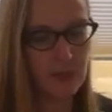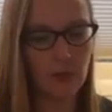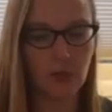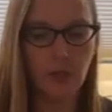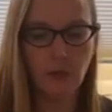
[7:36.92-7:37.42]

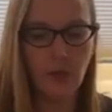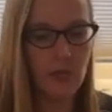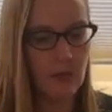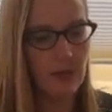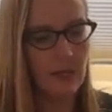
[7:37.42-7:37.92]
considering,
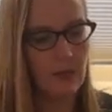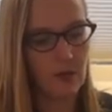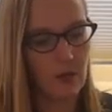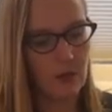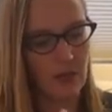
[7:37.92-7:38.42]

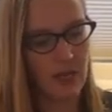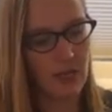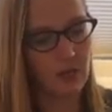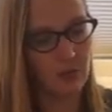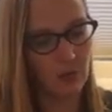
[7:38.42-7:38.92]
these are
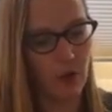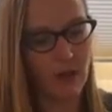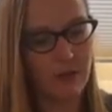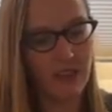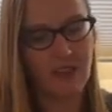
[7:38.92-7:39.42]
like
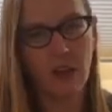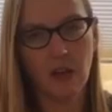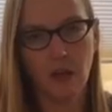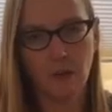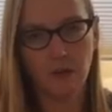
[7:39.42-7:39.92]
Rothy
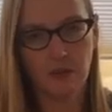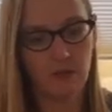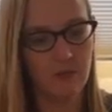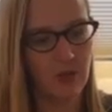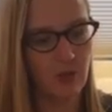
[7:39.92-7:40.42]

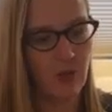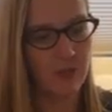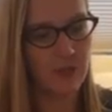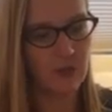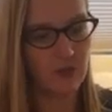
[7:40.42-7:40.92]
knockoffs. You know,
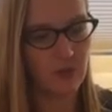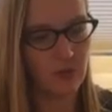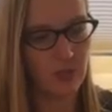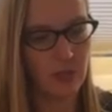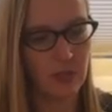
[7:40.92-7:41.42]
Rothys are
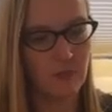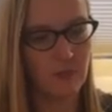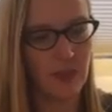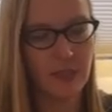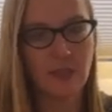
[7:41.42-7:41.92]
those really
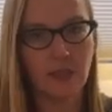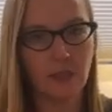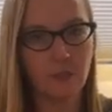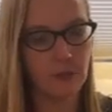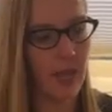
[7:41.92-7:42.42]

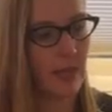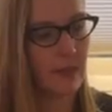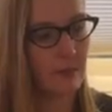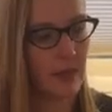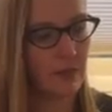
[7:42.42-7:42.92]
fancy
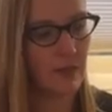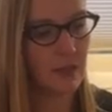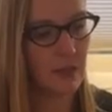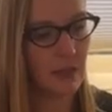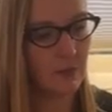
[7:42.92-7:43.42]
flats made of
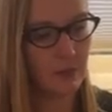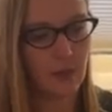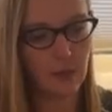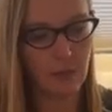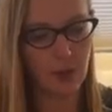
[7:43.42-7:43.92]
this kind of
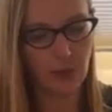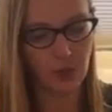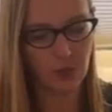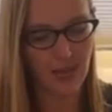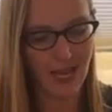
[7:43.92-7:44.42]
like
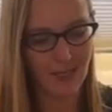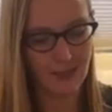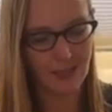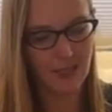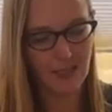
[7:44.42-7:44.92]
mesh
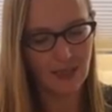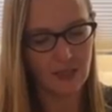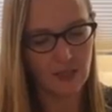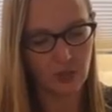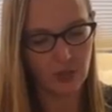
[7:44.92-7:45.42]
net
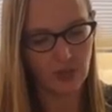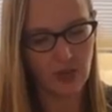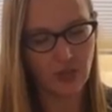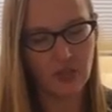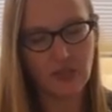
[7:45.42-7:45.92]
that sort of
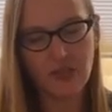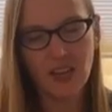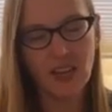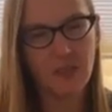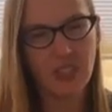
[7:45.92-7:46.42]
stretches.
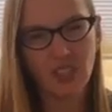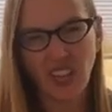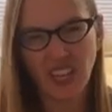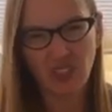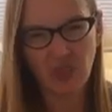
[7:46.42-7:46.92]
But
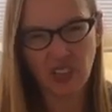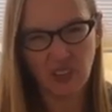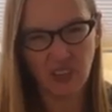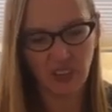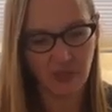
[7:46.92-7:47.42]
they're
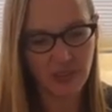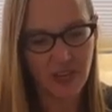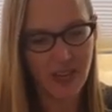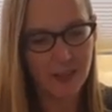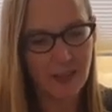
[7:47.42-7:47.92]
like $300.
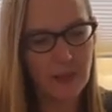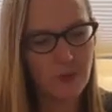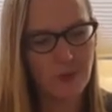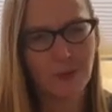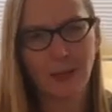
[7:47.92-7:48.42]

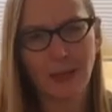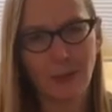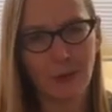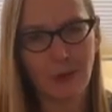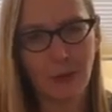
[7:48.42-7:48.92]
These were like
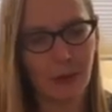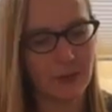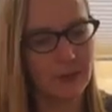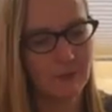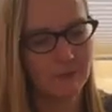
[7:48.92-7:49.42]
$30,
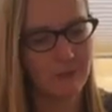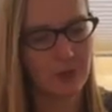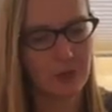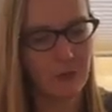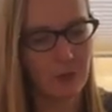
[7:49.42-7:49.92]
$30
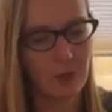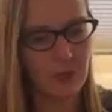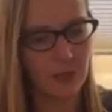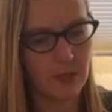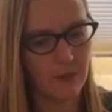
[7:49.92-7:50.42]
to
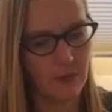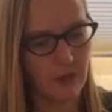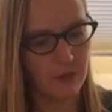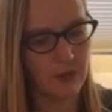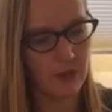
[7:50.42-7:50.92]
$40 off of
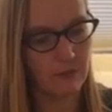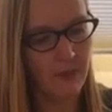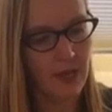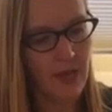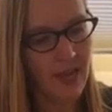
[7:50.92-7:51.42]
Amazon.
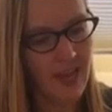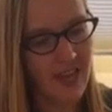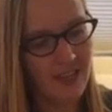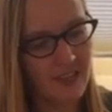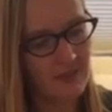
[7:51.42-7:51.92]

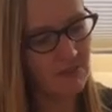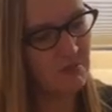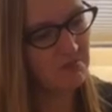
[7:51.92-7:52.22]
And